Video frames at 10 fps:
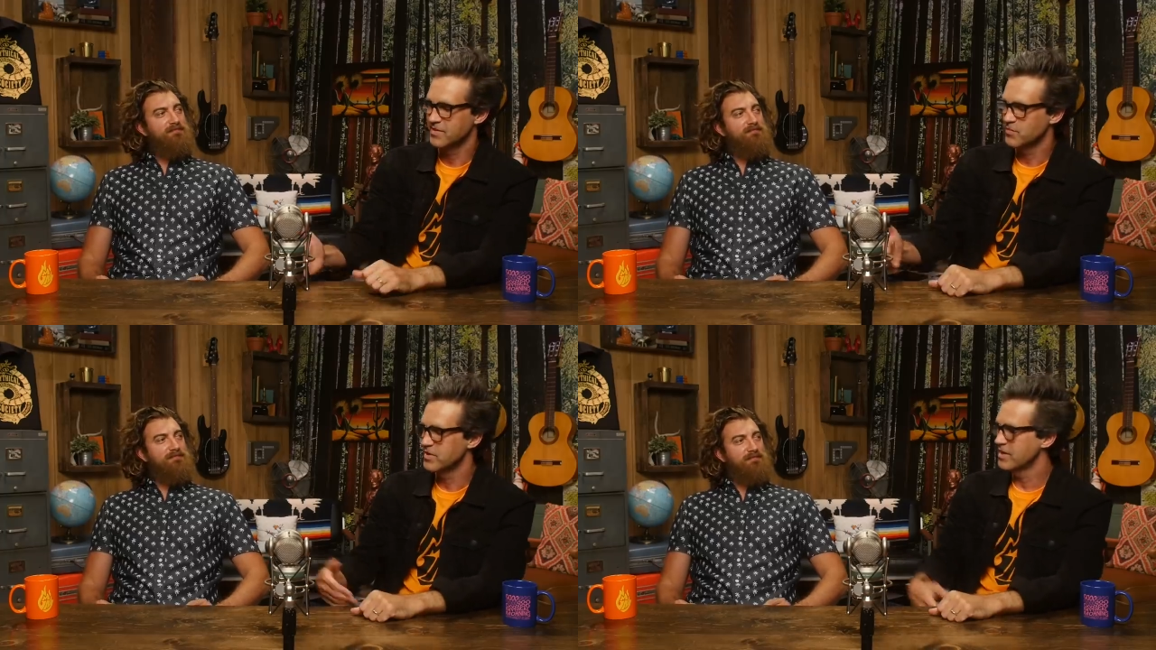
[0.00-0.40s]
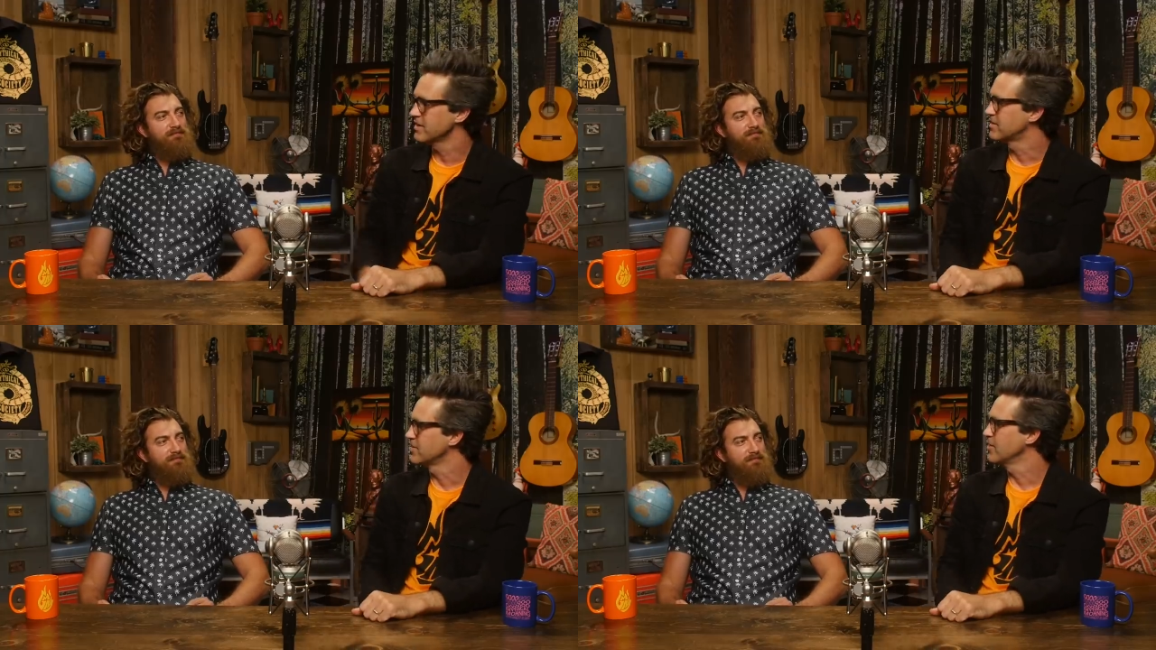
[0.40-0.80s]
Speaker 1: when you
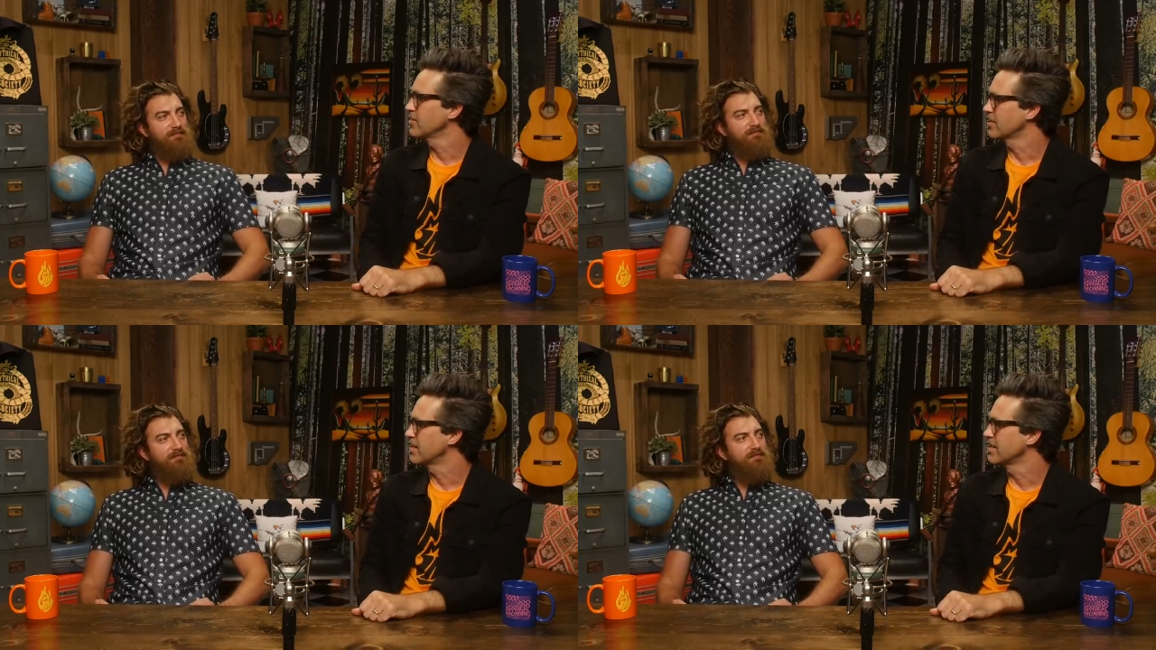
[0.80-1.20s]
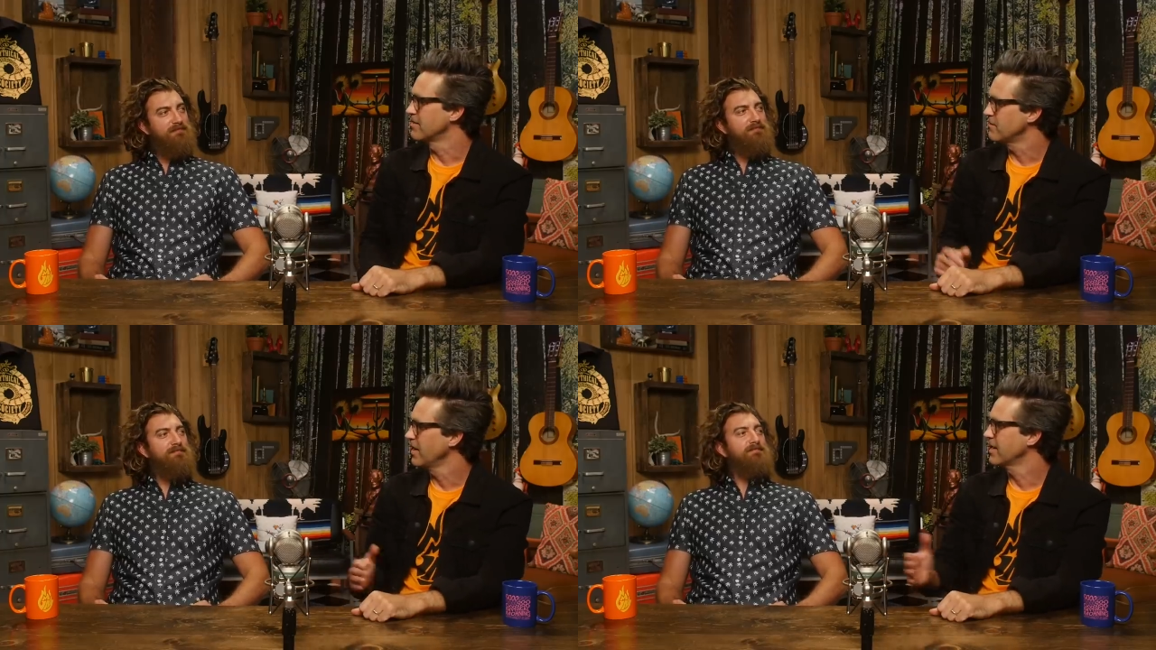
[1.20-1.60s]
got the younger kid,
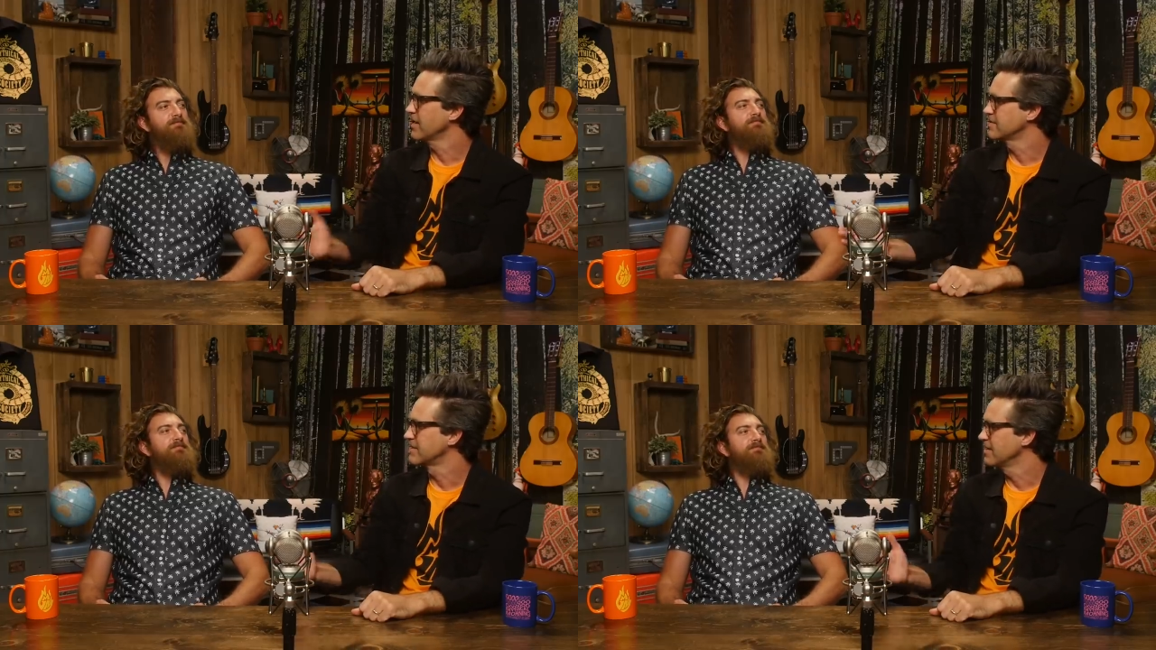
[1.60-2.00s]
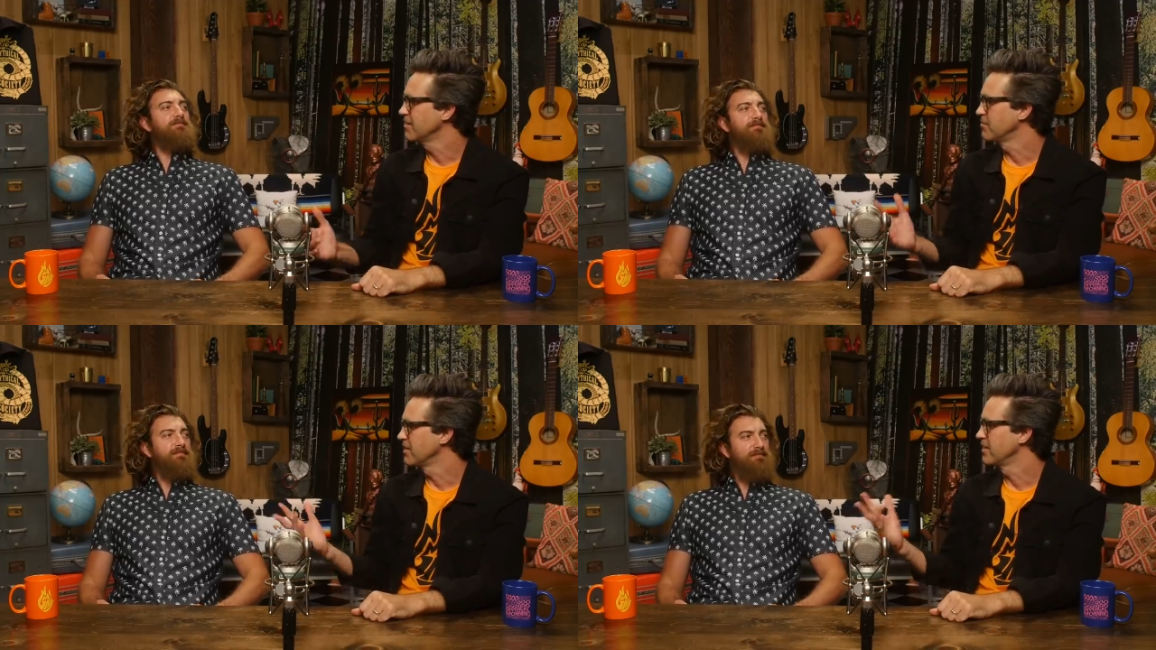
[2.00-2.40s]
it finally gets to
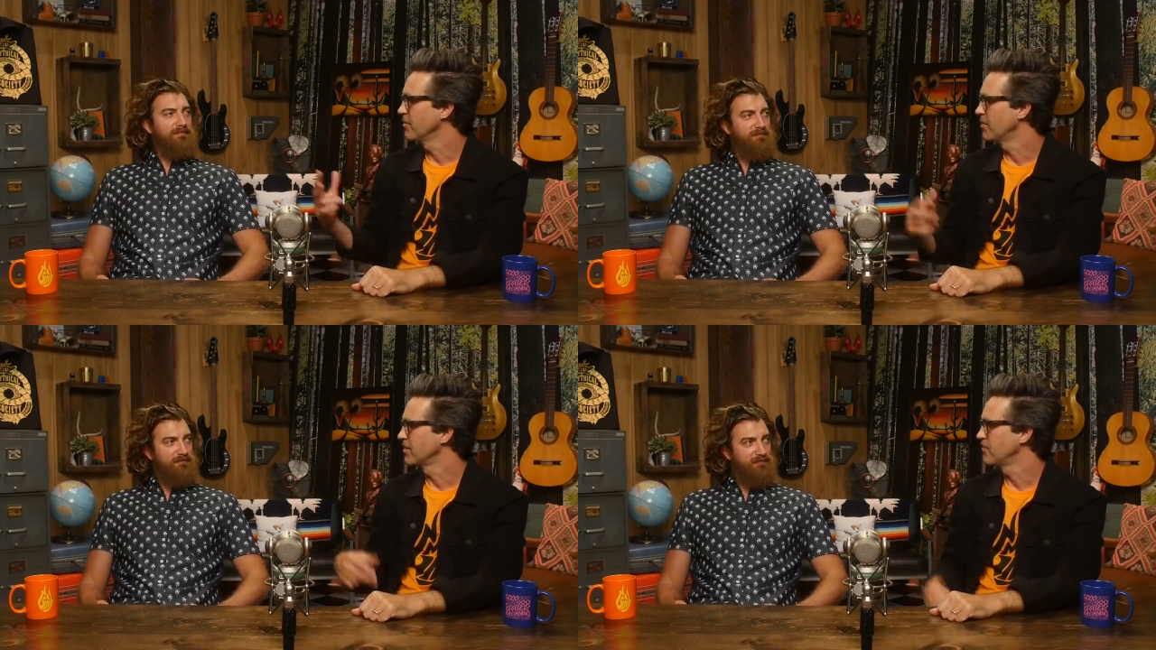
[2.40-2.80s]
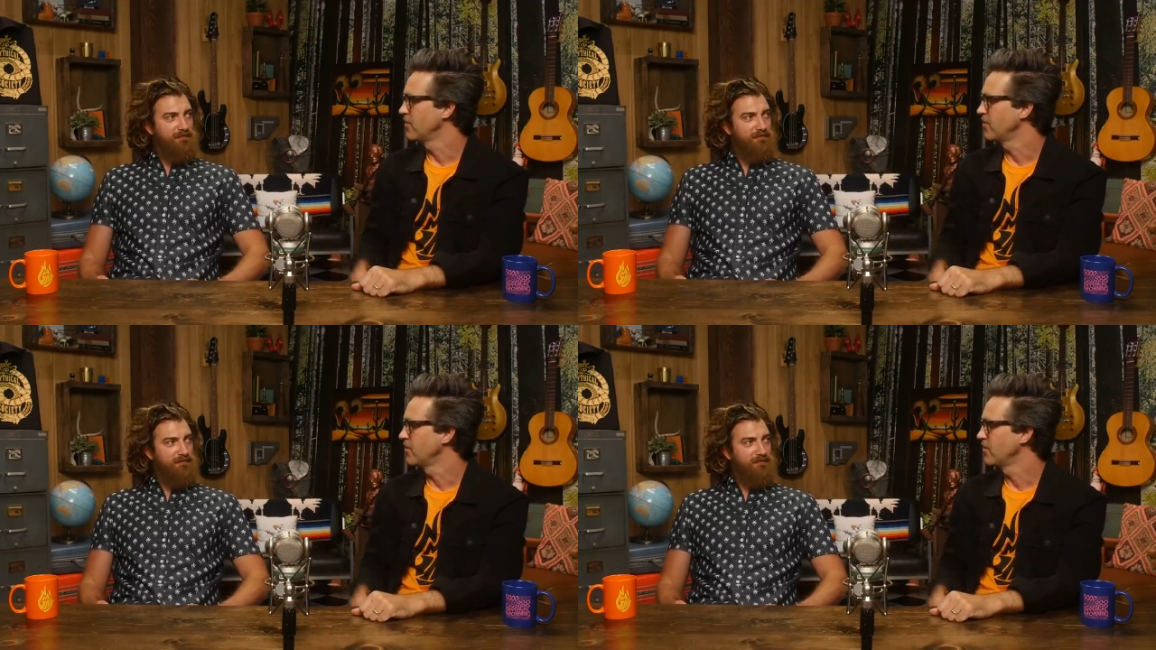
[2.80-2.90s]
them and then nobody